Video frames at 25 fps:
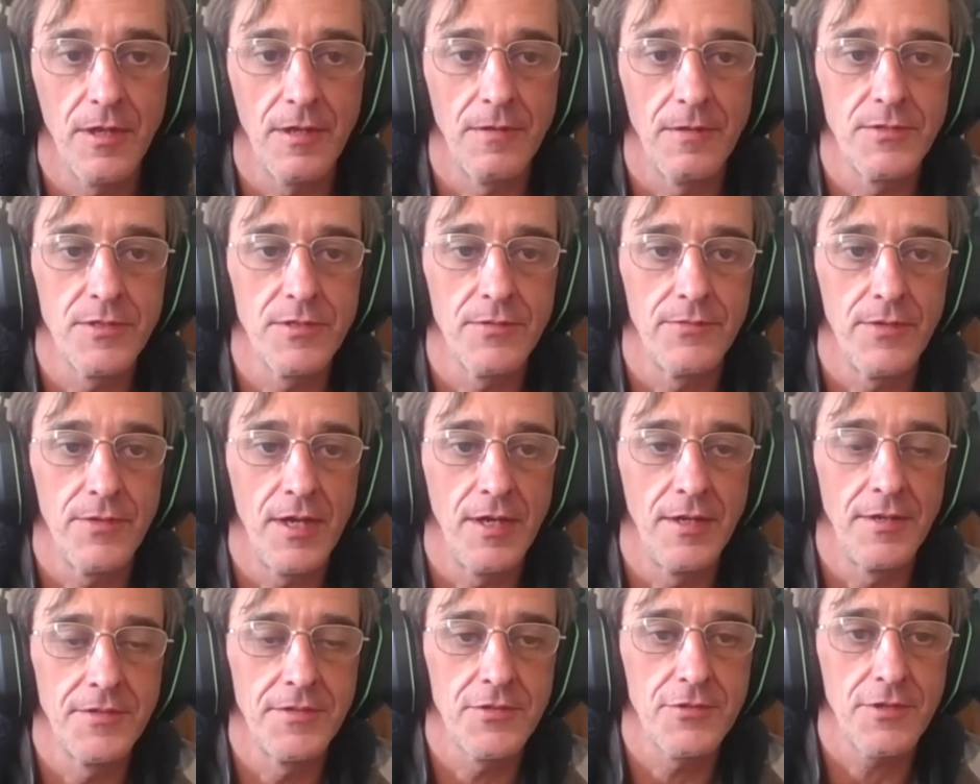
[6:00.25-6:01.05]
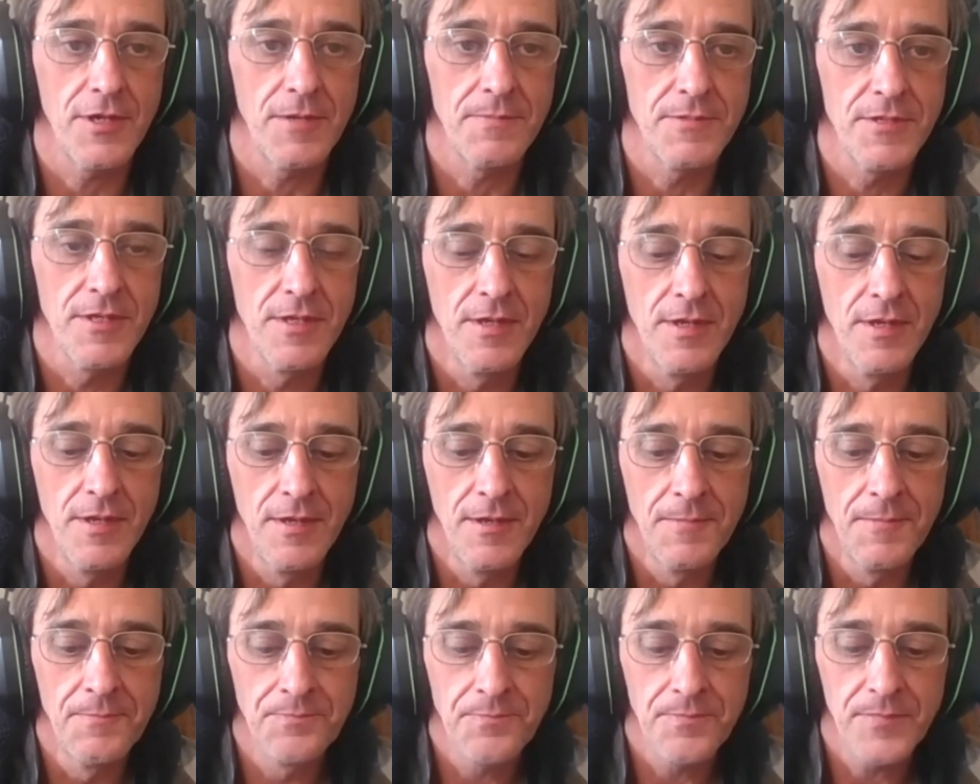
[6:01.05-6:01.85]
surveillance traps.
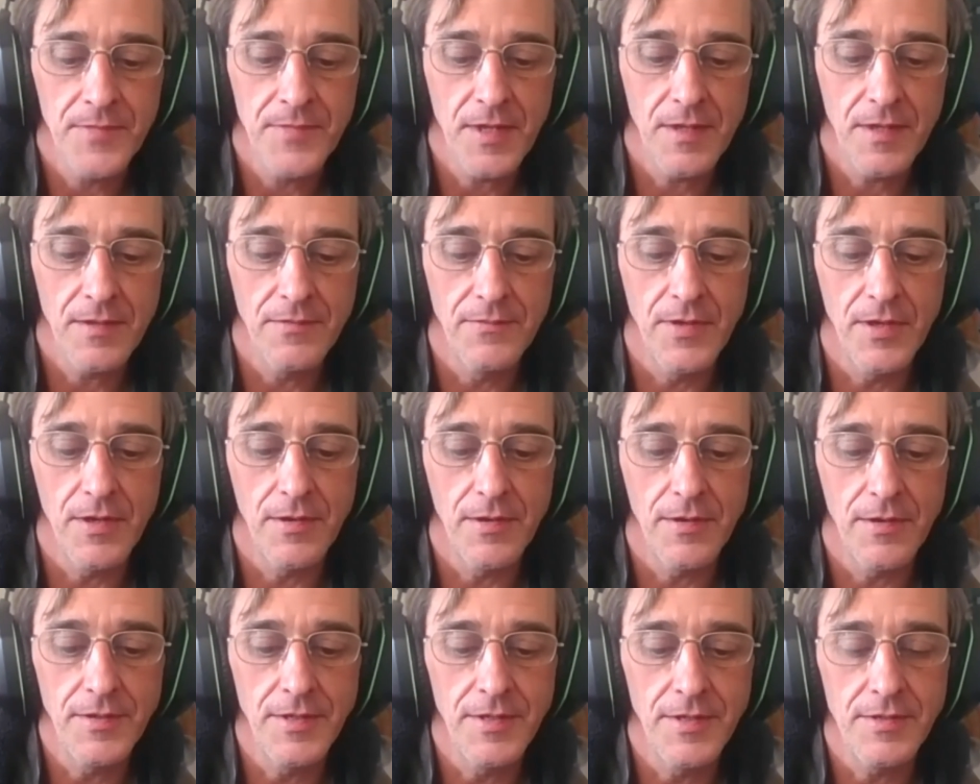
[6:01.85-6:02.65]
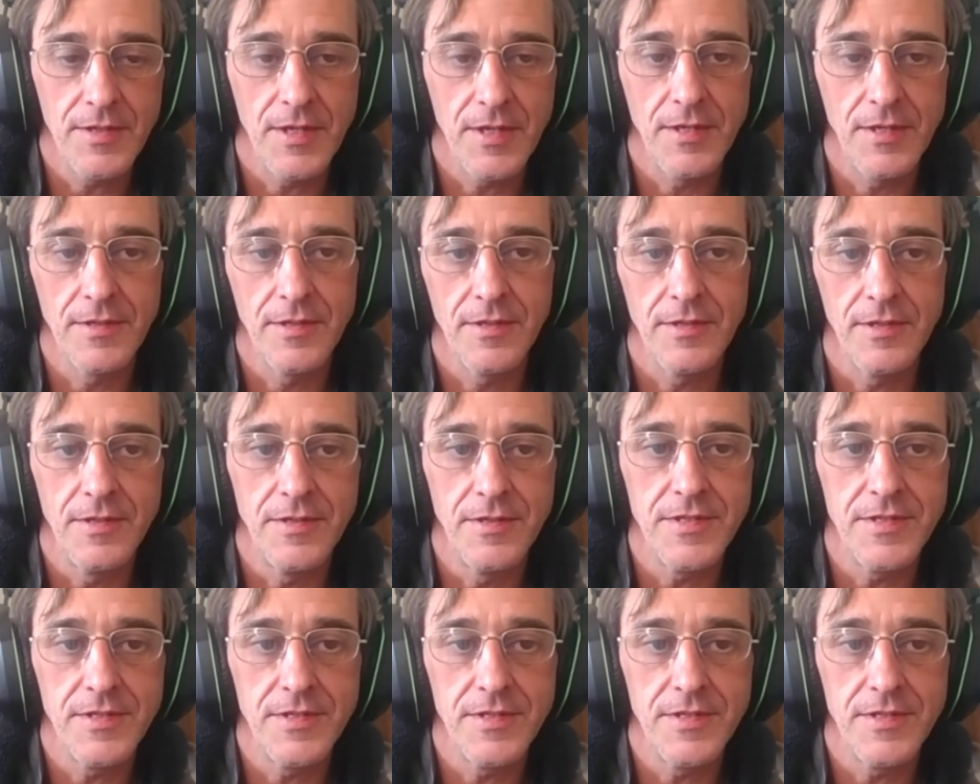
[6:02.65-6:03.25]
They are detected in